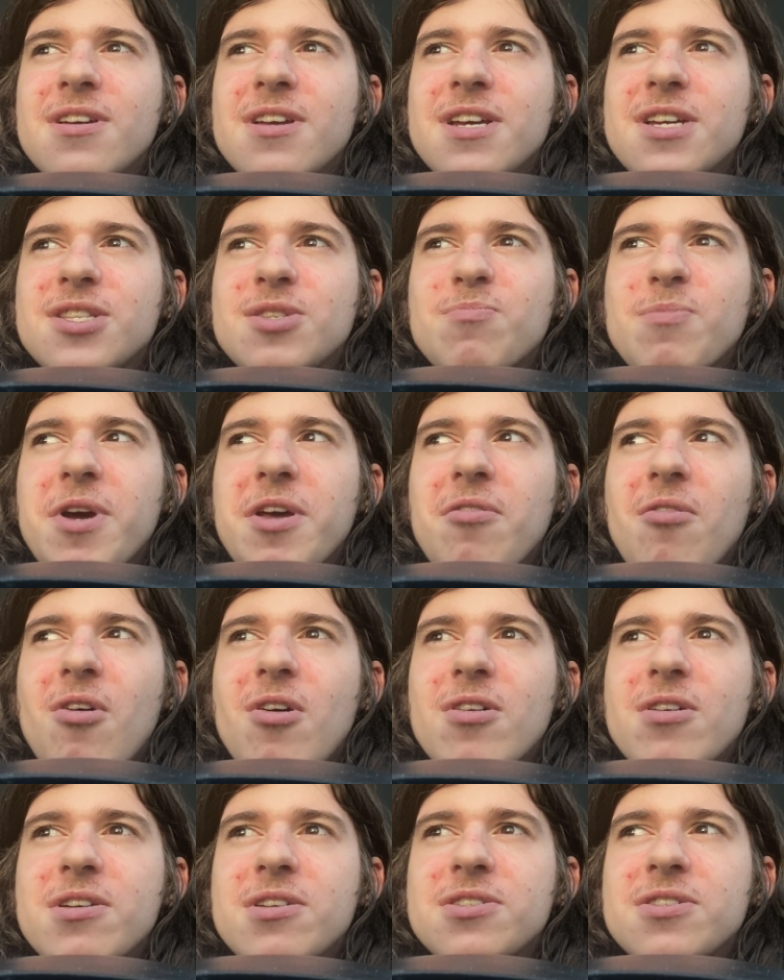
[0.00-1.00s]
It's my
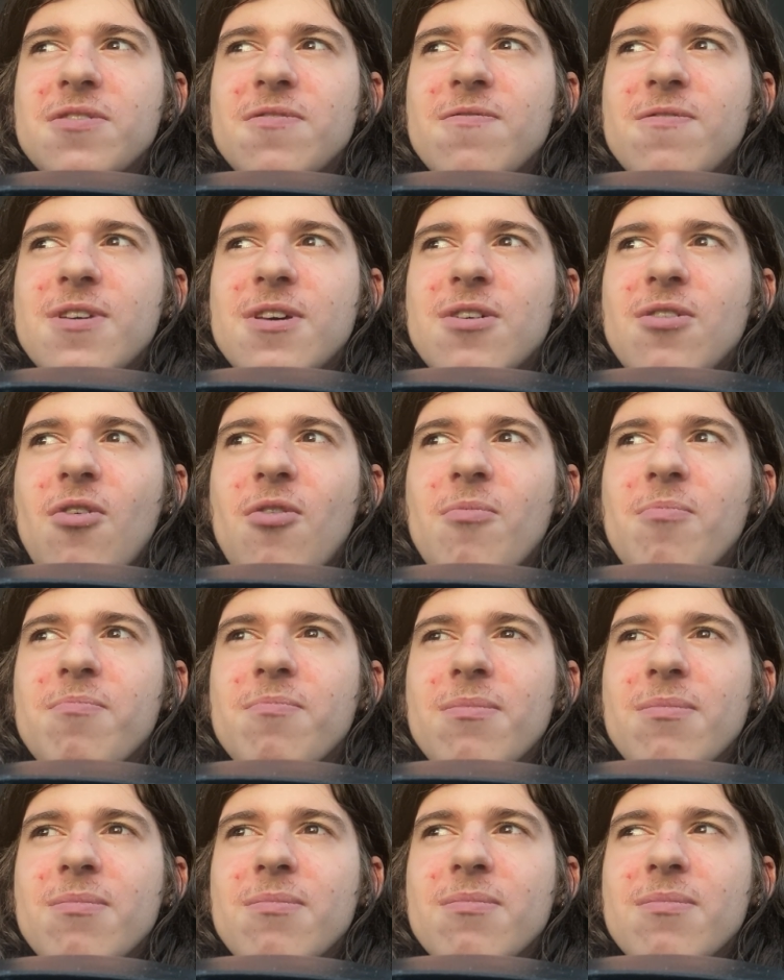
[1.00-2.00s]
longest film.
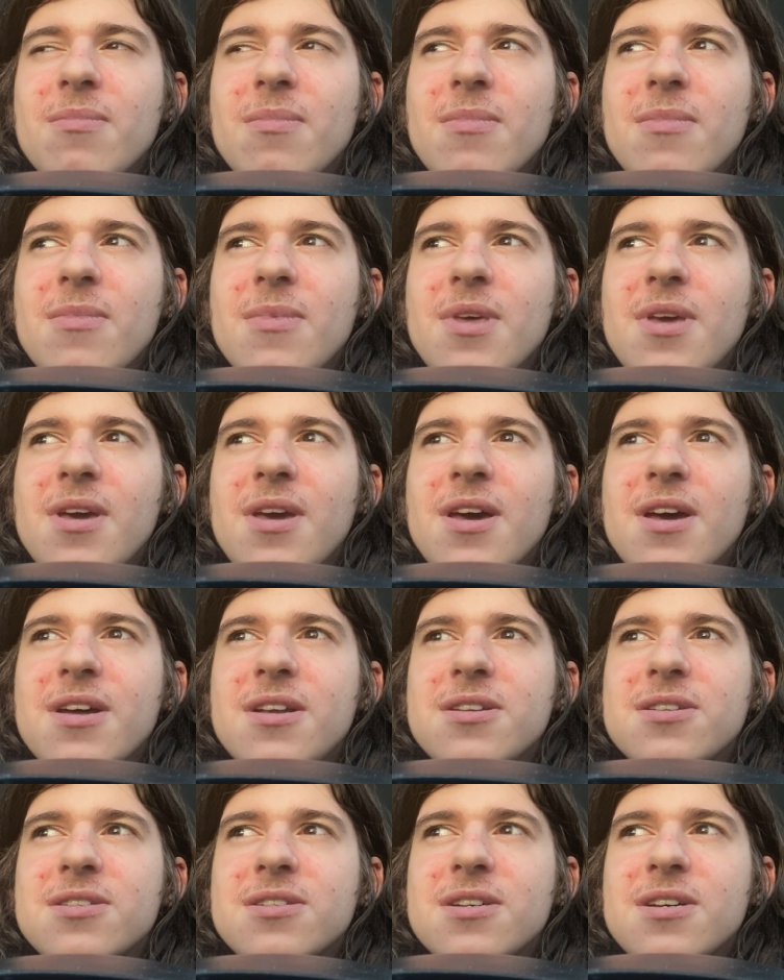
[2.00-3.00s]

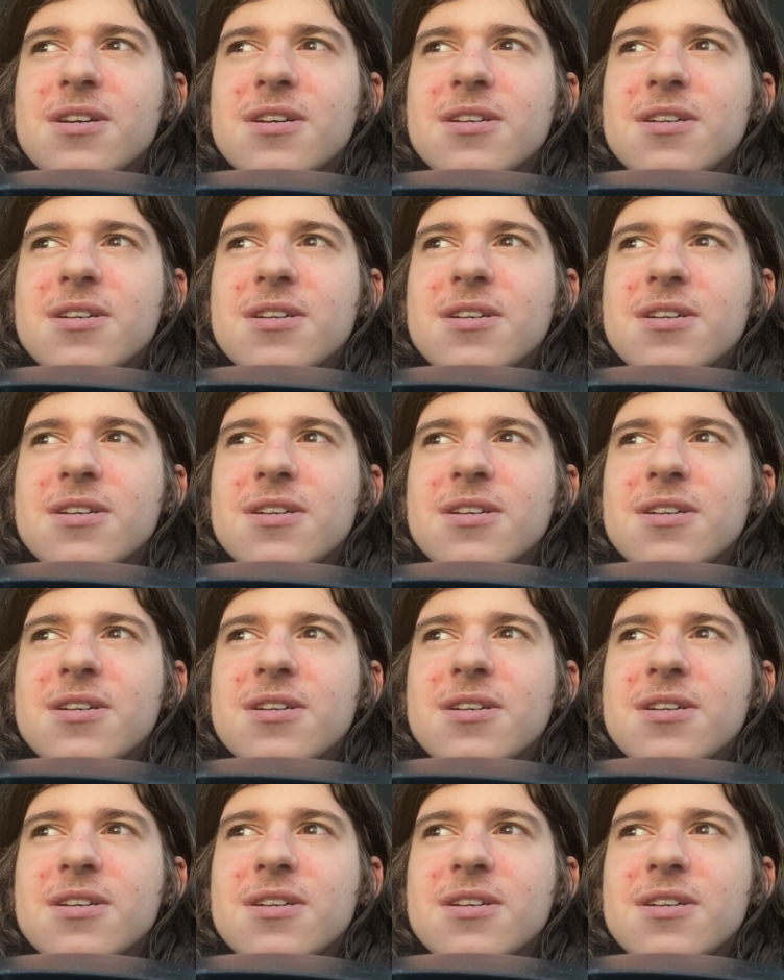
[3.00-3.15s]
And,